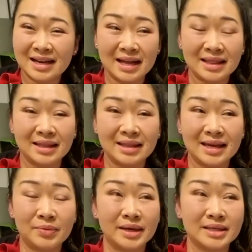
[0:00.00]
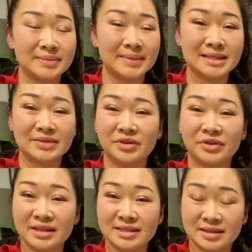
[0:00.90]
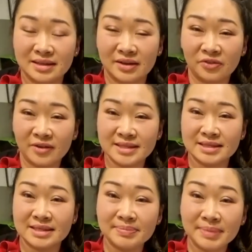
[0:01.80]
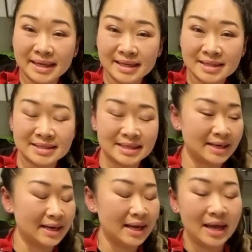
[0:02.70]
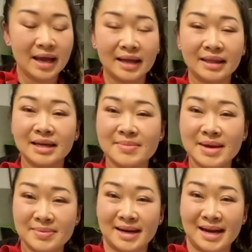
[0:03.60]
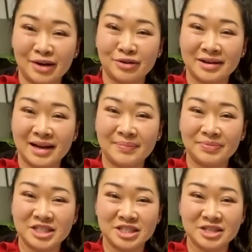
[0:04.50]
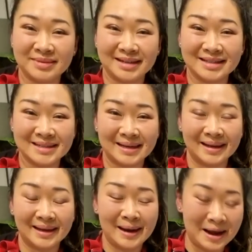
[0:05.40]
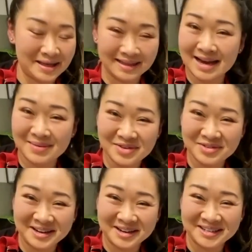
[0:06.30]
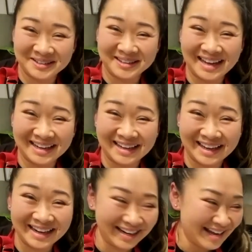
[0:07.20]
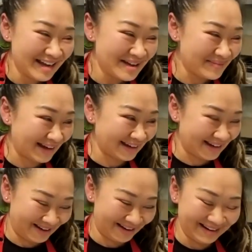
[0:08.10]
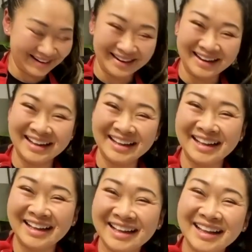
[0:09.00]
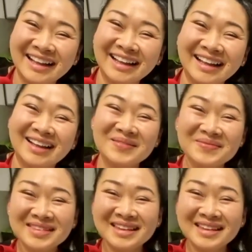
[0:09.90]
and then they wanted to make some for their friends' siblings, and I think I made about 100 gingerbread. So I don't think I'm ever going to do that again. $400 worth of biscuits you gave out.